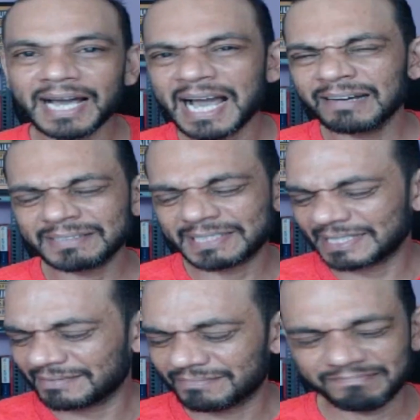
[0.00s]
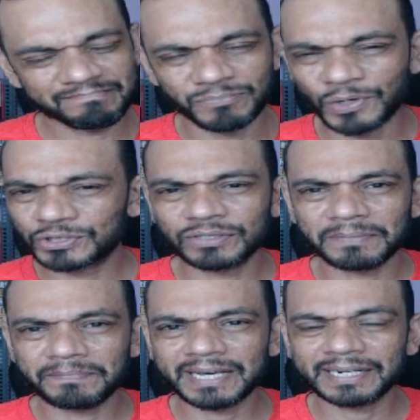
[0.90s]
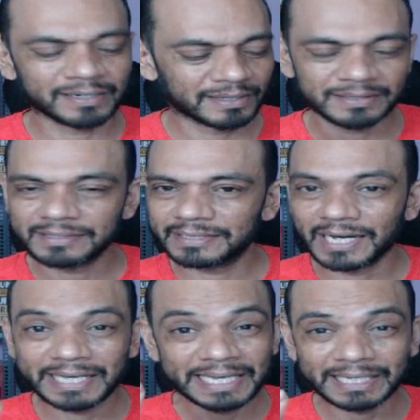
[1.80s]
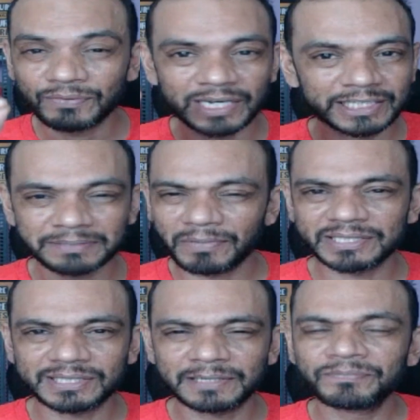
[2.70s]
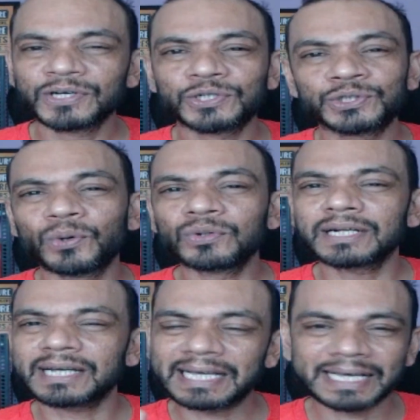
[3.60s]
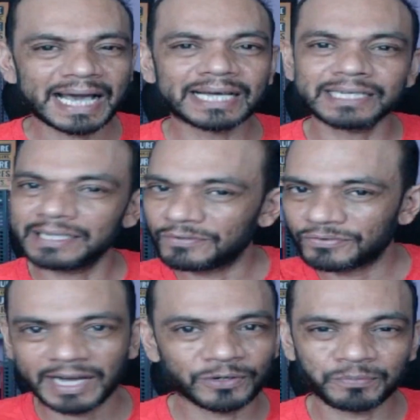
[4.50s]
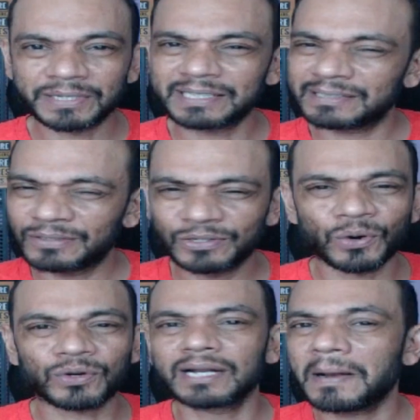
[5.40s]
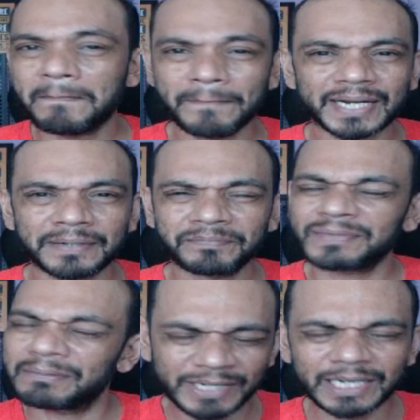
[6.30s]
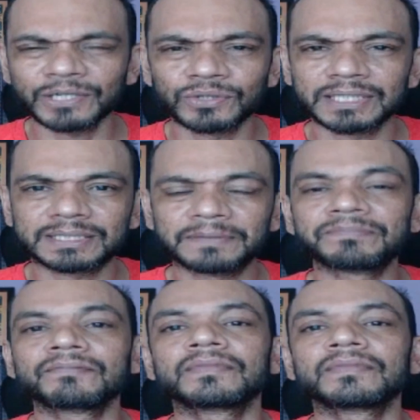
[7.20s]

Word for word: I have seen most of the pen, the ink will smudge. Don't carry 5 rupee local pen. I'm telling you this.